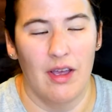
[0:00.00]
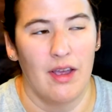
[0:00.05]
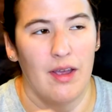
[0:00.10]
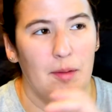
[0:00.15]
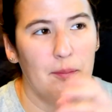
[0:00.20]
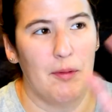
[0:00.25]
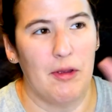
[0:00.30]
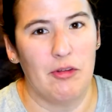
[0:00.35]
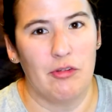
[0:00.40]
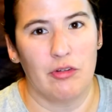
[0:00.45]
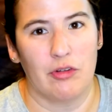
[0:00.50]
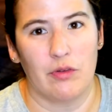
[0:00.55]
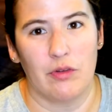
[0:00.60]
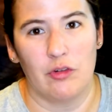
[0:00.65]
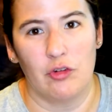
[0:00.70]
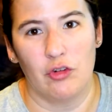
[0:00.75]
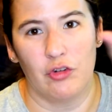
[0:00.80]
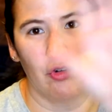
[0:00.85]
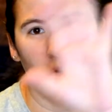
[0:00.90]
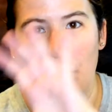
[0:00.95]
Basically
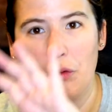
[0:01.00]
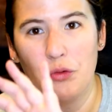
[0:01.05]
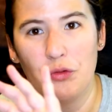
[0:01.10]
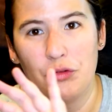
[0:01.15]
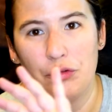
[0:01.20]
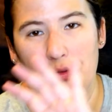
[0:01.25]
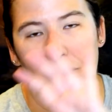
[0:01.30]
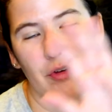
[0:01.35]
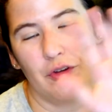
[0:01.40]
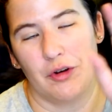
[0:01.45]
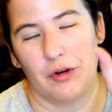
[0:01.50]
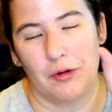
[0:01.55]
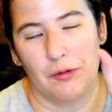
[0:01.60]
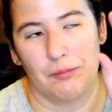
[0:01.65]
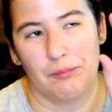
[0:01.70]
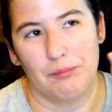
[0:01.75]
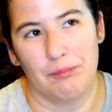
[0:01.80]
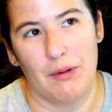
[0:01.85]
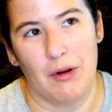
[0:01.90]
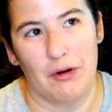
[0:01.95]
shows, you know,
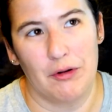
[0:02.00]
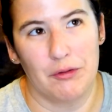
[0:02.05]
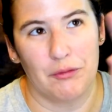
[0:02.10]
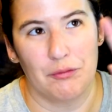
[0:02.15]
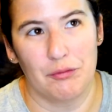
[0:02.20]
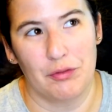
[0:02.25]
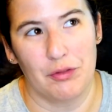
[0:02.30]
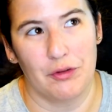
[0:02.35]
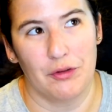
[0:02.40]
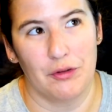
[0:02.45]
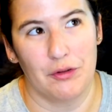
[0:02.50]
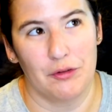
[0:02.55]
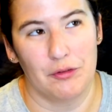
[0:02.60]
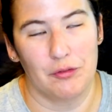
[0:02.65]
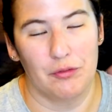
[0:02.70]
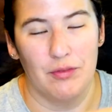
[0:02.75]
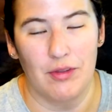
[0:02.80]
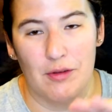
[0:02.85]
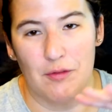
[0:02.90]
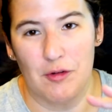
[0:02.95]
part of the
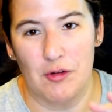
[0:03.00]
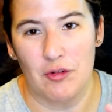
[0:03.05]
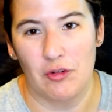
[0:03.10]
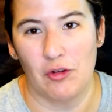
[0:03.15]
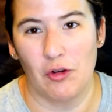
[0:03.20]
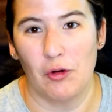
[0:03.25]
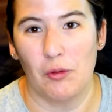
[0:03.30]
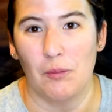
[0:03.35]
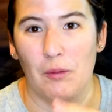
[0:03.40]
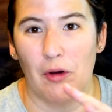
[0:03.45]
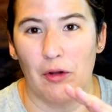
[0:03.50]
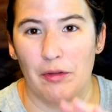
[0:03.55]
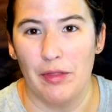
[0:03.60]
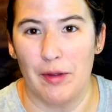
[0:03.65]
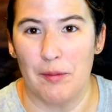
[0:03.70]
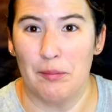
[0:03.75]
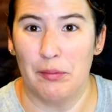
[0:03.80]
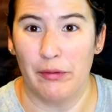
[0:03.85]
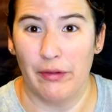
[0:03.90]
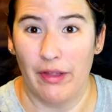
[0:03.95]
TV show while
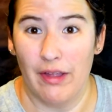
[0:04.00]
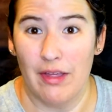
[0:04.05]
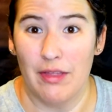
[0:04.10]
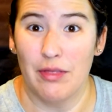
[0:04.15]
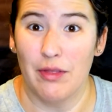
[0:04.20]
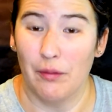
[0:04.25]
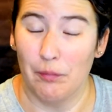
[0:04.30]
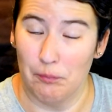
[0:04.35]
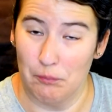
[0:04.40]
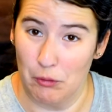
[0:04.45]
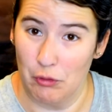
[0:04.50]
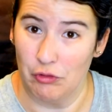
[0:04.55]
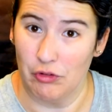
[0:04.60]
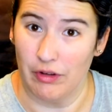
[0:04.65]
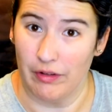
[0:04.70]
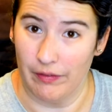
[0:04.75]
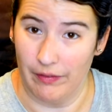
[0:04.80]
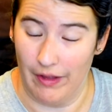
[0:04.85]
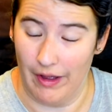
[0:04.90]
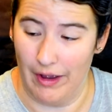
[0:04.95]
they play the
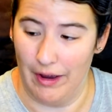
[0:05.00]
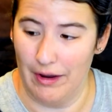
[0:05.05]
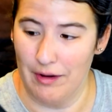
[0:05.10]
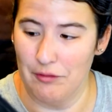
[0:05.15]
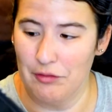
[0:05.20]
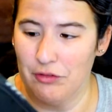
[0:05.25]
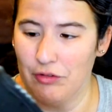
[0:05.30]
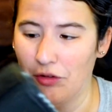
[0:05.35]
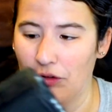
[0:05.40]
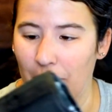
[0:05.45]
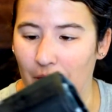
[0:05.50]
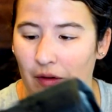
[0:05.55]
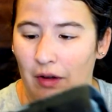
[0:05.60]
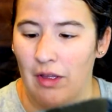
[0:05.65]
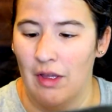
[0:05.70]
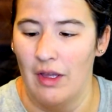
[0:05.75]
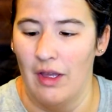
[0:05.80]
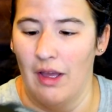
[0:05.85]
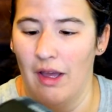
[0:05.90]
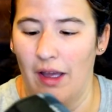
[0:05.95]
music live. So
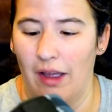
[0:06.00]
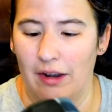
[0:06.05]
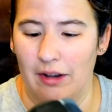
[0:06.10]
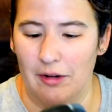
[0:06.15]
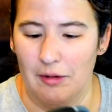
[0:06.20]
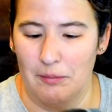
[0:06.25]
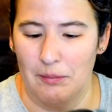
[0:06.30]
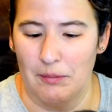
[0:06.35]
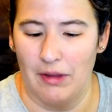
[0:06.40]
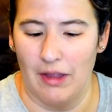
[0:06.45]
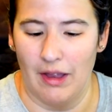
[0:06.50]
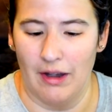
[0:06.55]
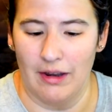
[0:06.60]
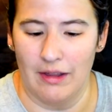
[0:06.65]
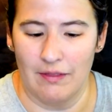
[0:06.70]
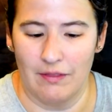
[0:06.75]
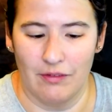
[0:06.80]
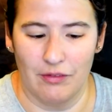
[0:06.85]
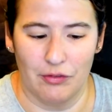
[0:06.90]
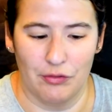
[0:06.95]
I ended up getting
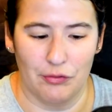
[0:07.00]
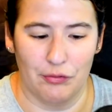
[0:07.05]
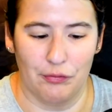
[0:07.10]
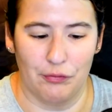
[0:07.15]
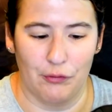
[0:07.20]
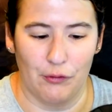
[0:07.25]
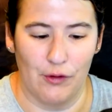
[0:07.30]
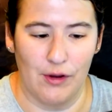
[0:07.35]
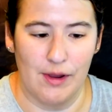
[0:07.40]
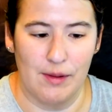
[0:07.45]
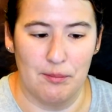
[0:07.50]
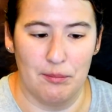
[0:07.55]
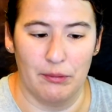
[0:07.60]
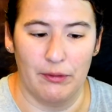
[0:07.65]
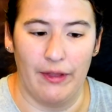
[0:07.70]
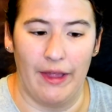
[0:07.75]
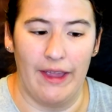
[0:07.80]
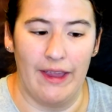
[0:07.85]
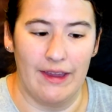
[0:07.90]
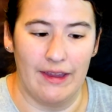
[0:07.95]
this free
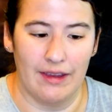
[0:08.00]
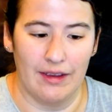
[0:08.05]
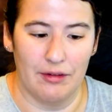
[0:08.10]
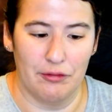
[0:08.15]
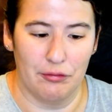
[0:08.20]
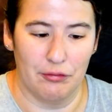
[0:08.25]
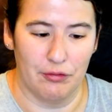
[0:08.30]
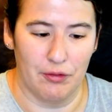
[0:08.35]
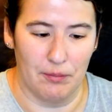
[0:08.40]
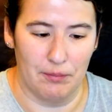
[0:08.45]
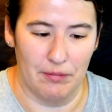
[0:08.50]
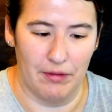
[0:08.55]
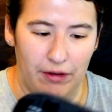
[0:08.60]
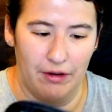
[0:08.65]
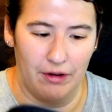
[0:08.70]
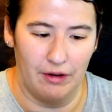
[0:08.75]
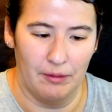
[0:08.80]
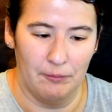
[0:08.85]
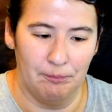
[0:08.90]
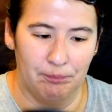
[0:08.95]
blanket from
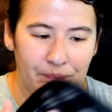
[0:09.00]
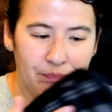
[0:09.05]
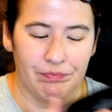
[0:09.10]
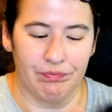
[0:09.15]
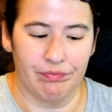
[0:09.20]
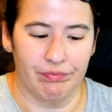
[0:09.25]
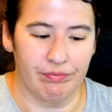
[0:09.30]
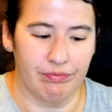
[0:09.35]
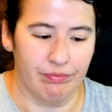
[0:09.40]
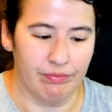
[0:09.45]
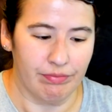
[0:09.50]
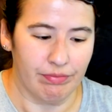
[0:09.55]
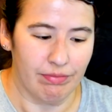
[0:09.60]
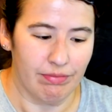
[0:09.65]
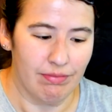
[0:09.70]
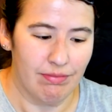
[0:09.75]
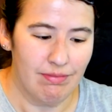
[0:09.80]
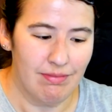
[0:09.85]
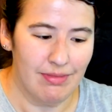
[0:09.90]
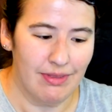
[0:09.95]
there.
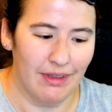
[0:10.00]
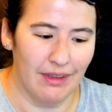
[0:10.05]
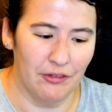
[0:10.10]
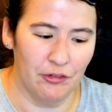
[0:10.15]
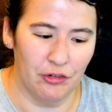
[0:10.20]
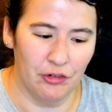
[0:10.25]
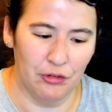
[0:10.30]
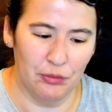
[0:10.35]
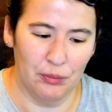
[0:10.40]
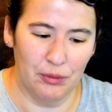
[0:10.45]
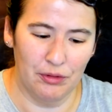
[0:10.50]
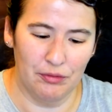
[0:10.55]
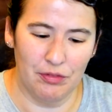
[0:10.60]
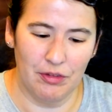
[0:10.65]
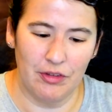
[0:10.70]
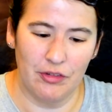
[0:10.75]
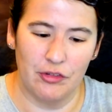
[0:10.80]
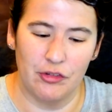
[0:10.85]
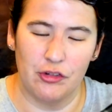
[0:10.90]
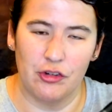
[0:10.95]
It's just one of
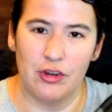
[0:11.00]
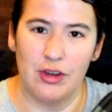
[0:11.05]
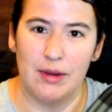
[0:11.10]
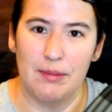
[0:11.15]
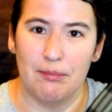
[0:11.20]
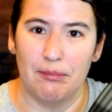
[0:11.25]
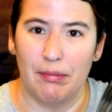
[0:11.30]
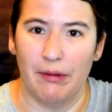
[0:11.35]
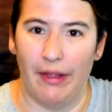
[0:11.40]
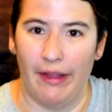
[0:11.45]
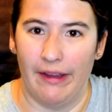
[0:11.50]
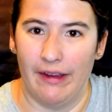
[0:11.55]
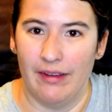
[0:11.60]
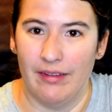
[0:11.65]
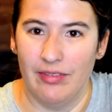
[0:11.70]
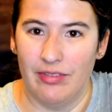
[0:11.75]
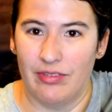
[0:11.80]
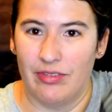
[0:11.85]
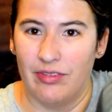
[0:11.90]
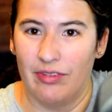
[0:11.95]
these cheap
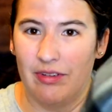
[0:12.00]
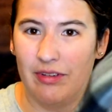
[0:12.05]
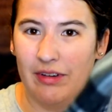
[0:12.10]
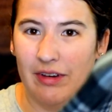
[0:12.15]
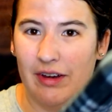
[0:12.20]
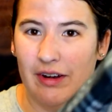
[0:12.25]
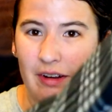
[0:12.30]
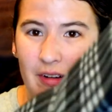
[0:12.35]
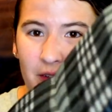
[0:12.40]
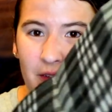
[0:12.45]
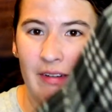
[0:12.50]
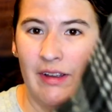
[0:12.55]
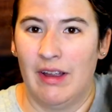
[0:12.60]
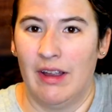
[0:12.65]
blankets, you know.